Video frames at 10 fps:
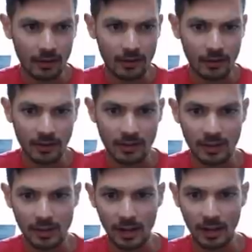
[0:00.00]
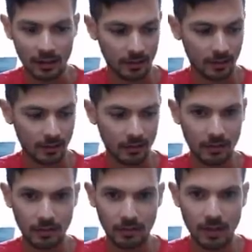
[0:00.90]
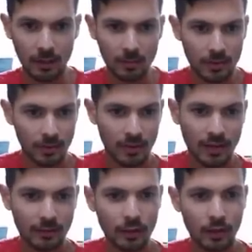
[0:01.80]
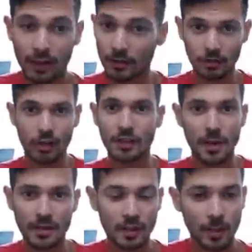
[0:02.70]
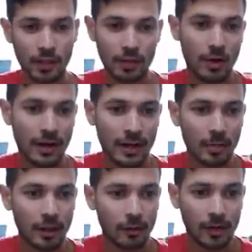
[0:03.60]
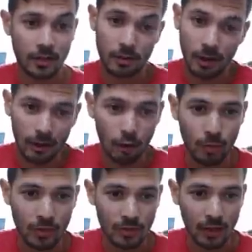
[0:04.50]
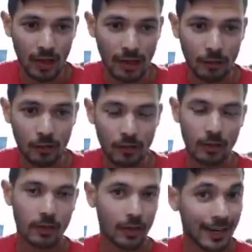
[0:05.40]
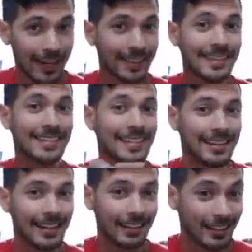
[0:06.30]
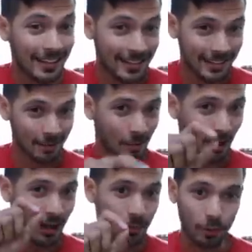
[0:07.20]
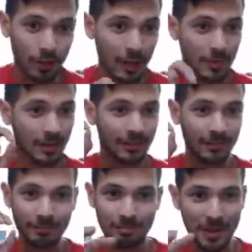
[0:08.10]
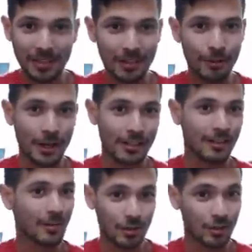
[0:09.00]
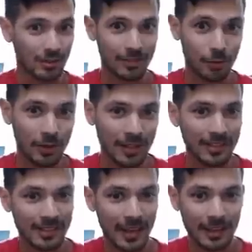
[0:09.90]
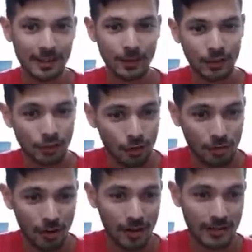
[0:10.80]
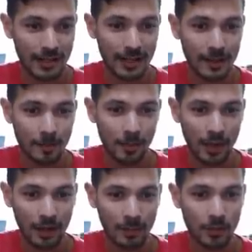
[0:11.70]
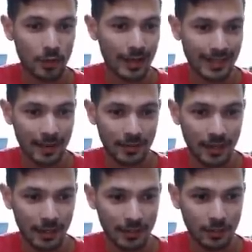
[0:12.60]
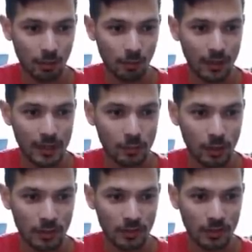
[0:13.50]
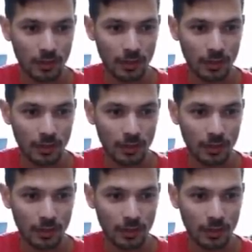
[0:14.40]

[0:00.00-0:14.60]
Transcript: So you can see that. Yep. So I think I've, I just made this spreadsheet right now, by the way. So I hope it's accurate. And again, this, this isn't my bookkeeping method or anything. I'm just doing this as an estimate to show you guys. Um, so that's out of Sellics, all of these ones.